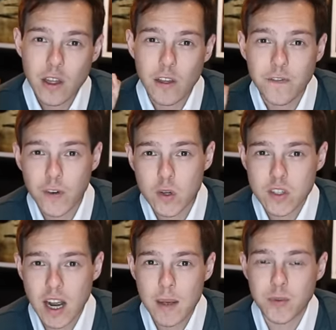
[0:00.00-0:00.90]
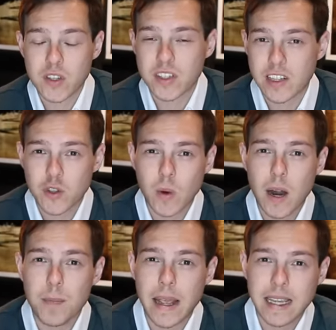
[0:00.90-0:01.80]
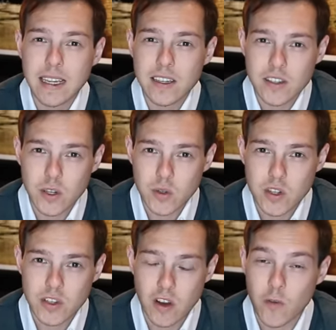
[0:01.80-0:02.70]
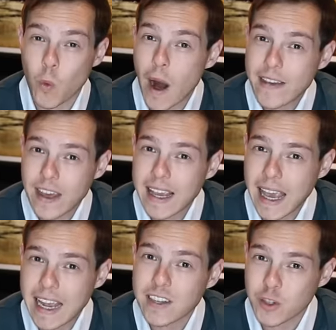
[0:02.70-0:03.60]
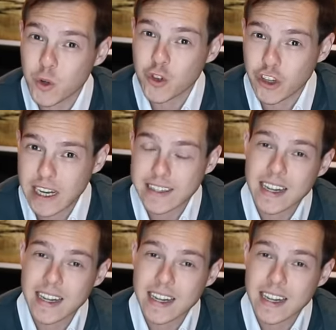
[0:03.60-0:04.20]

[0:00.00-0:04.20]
The first type just sits around making excuses of why they can't do shit,